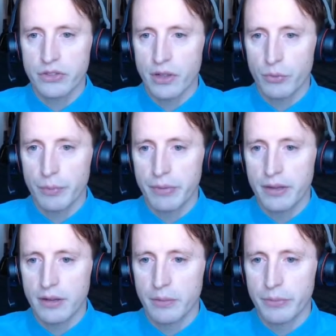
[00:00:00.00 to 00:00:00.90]
That would be
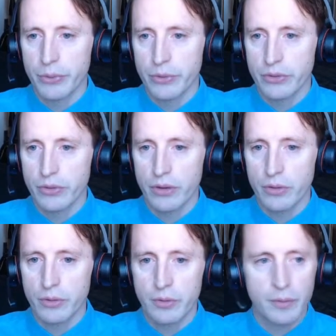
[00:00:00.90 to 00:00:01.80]
the computer, so I
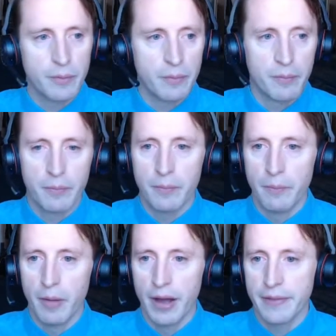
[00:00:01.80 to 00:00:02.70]
don't
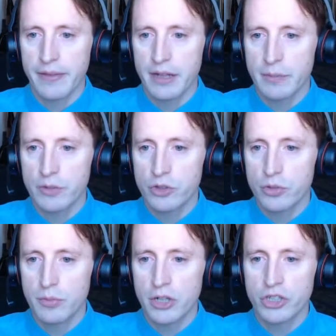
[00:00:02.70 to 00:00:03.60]
mind that
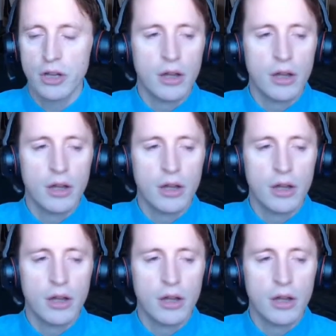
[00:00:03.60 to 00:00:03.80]
too much.